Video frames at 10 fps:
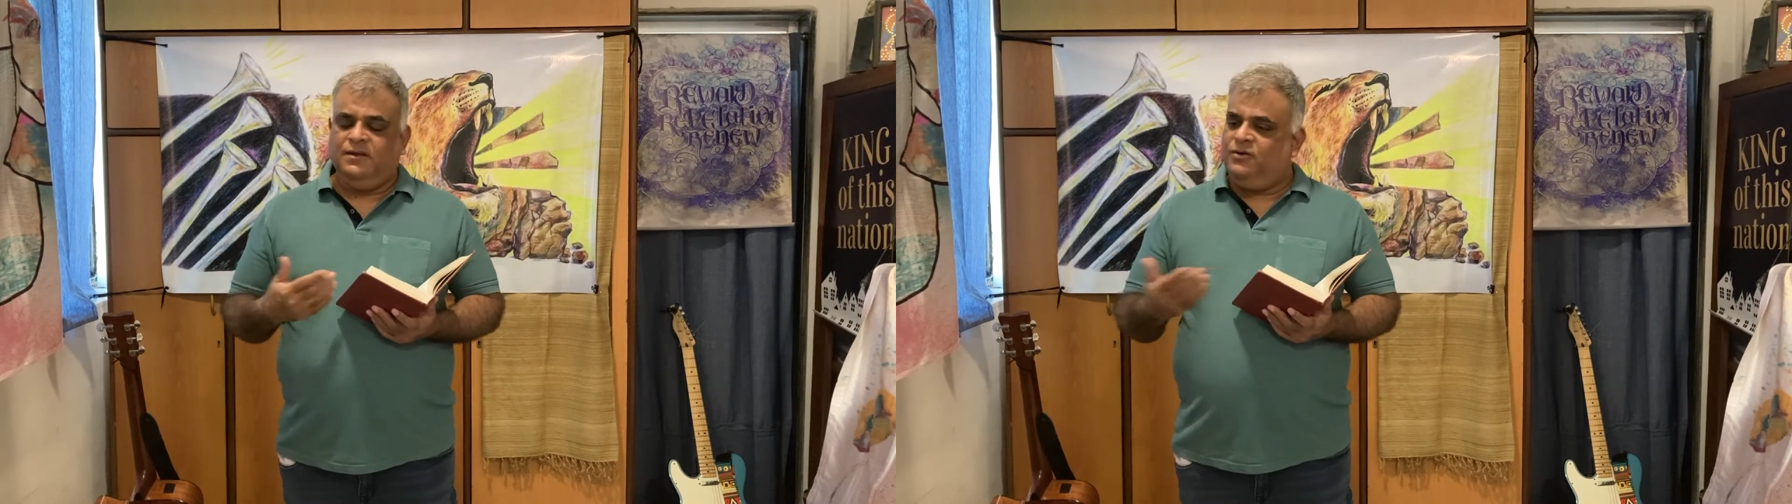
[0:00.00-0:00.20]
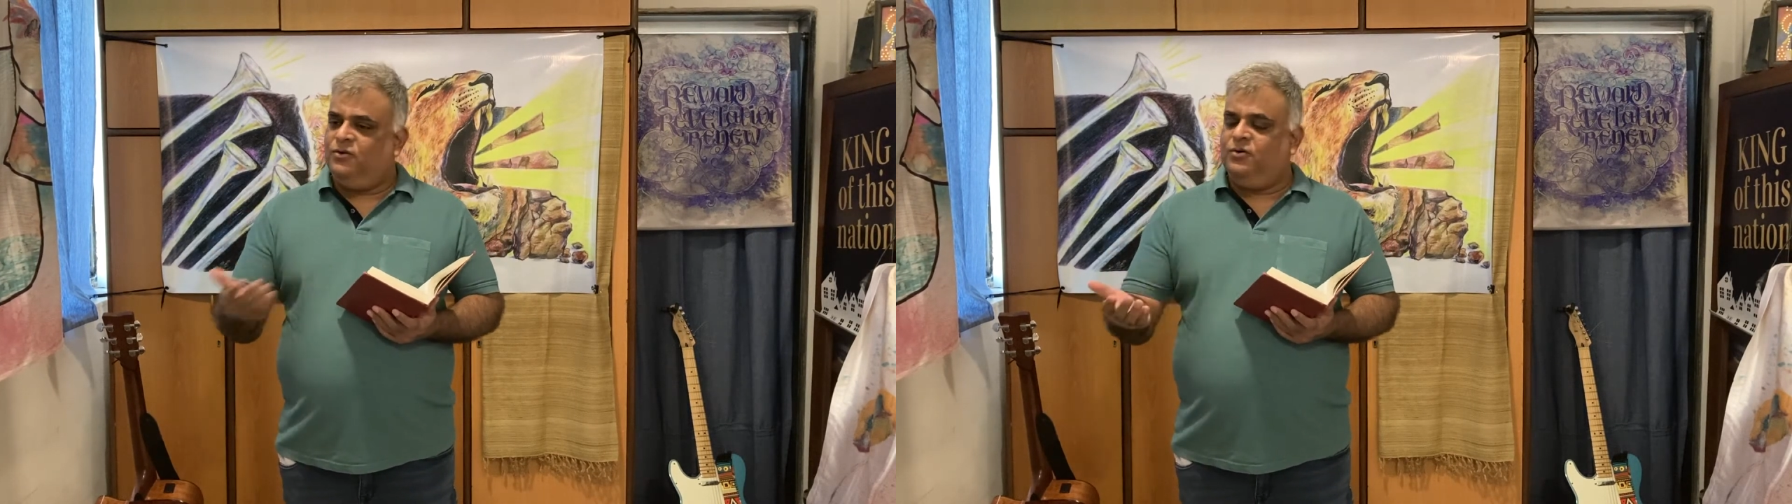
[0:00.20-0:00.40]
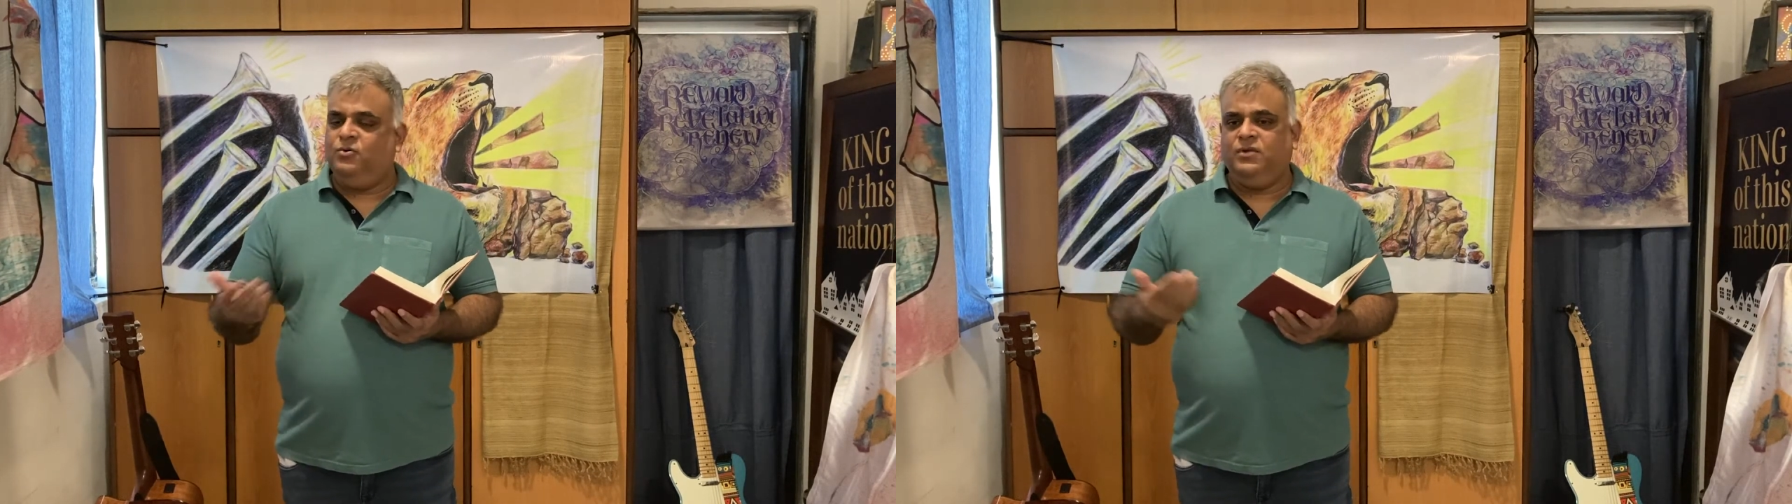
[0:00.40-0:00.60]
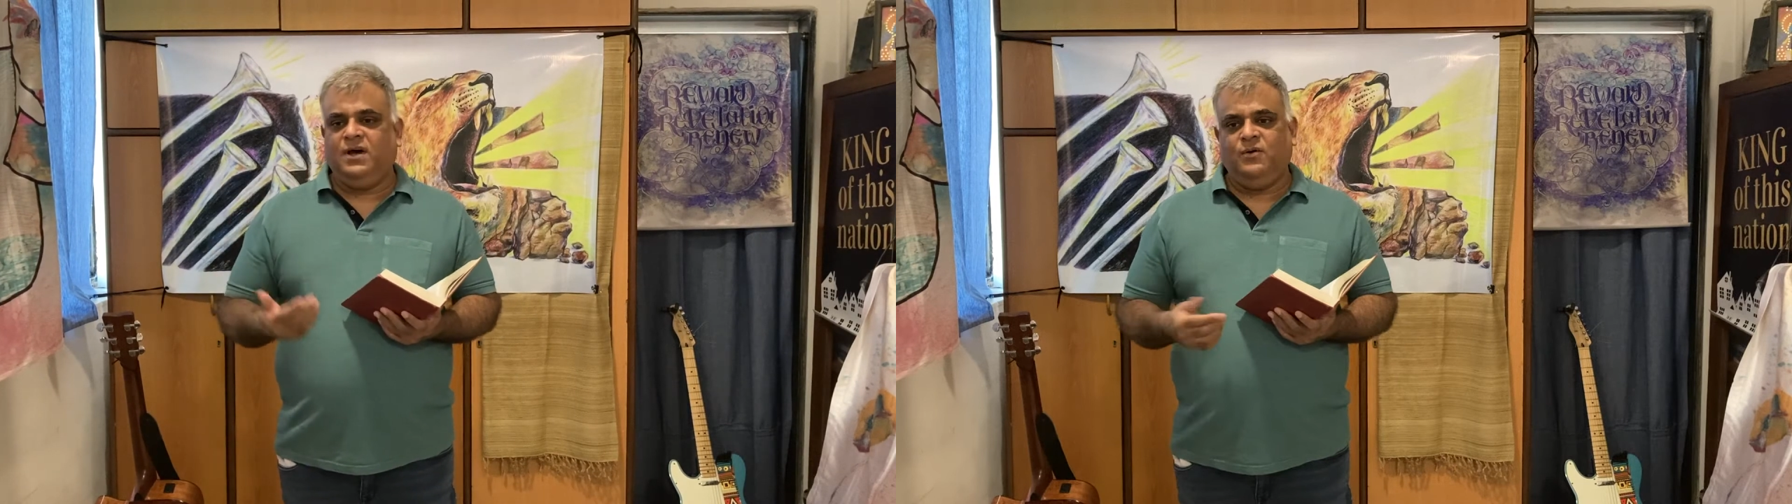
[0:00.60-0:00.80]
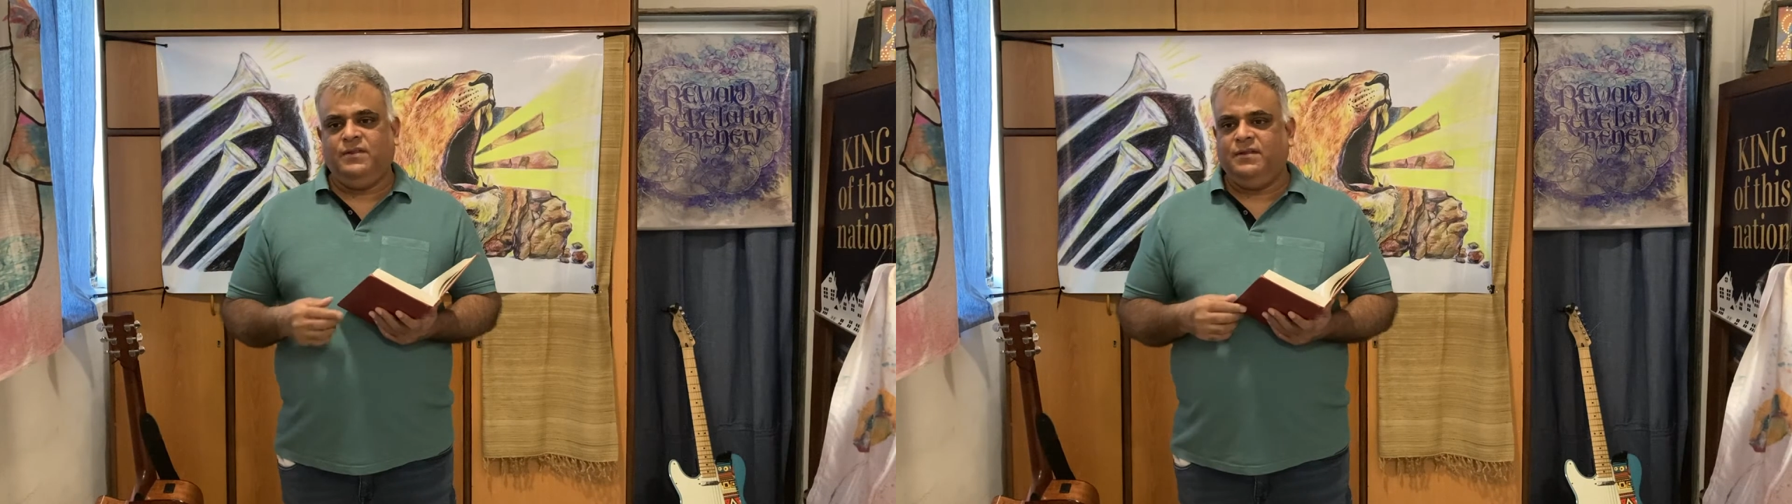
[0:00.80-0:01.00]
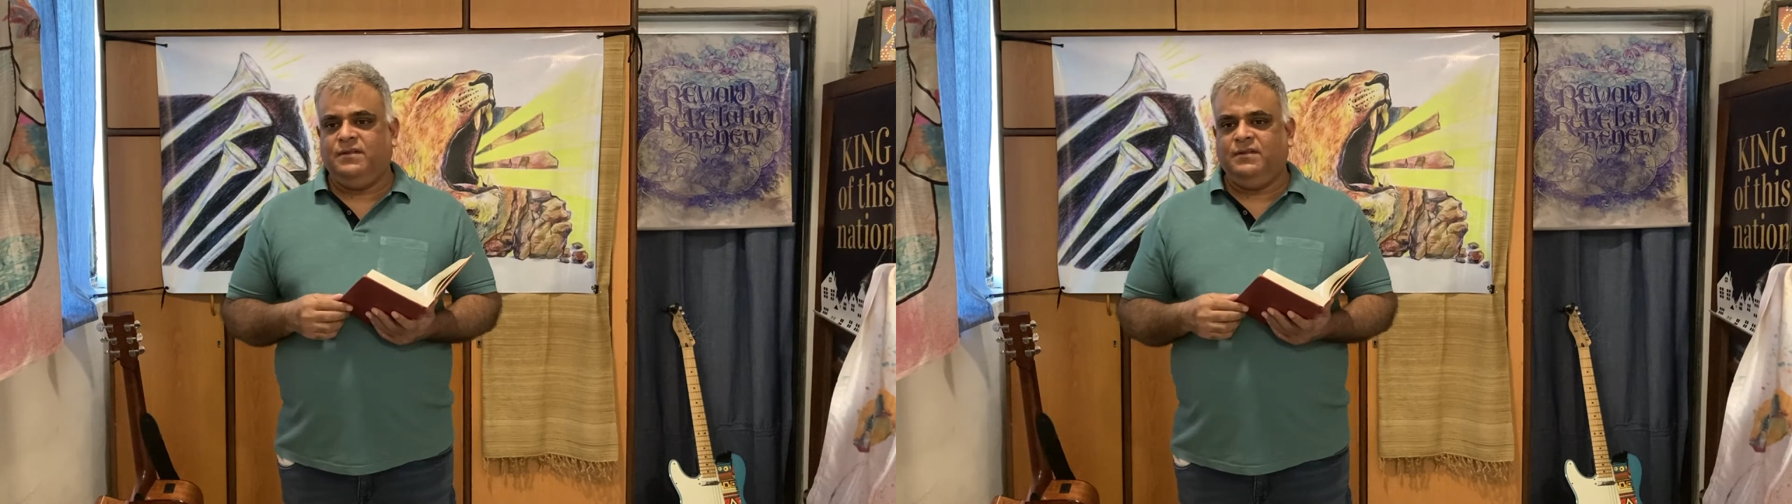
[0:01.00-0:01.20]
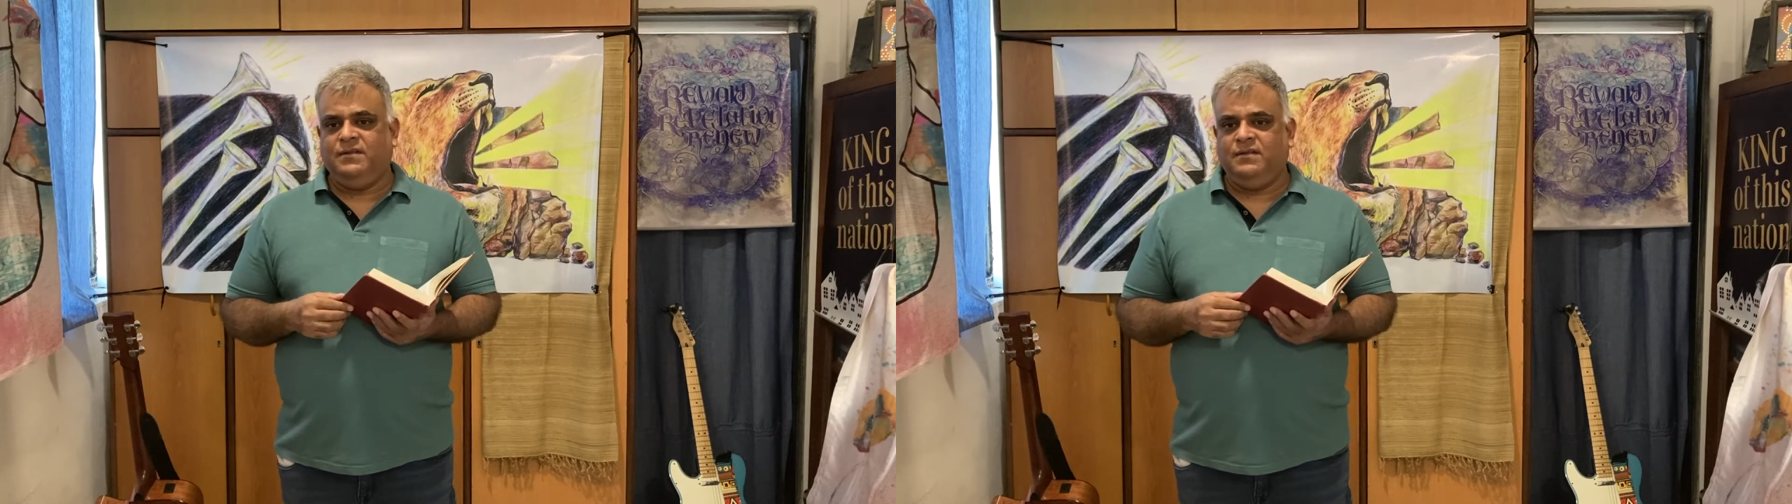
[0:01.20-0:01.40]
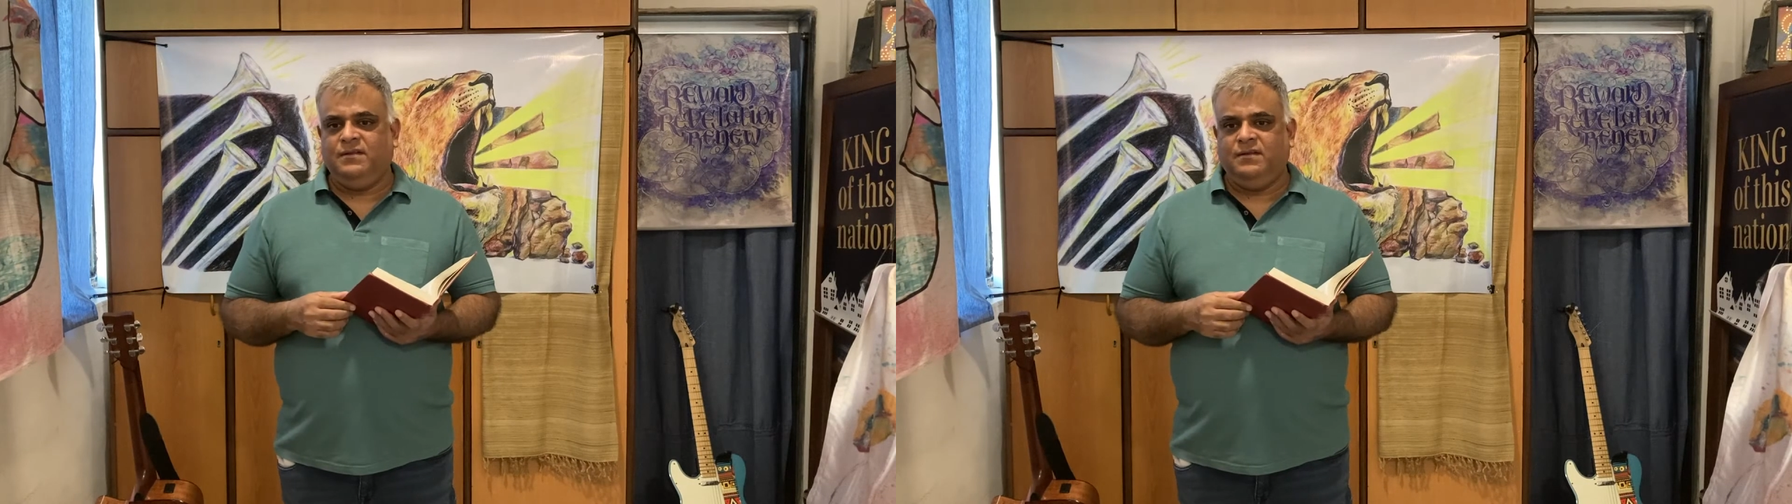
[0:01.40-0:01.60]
You know whose house this is?